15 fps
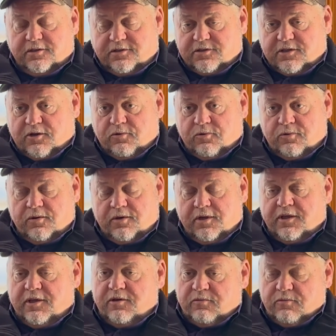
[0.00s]
So
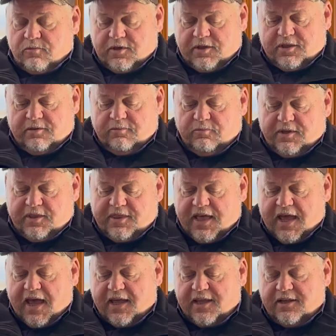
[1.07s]
with
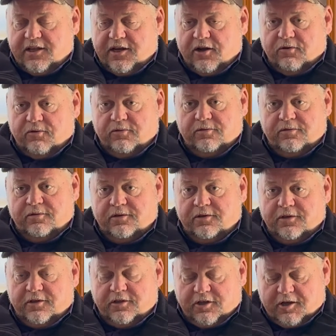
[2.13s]
that, the
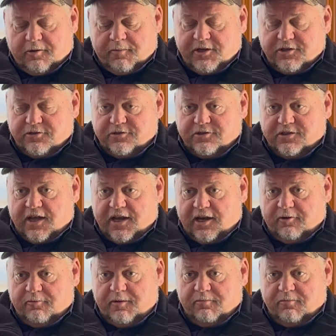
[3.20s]
commissioners got a
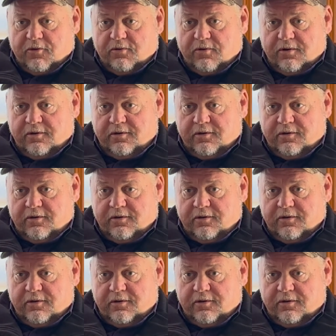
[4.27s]
little bit more,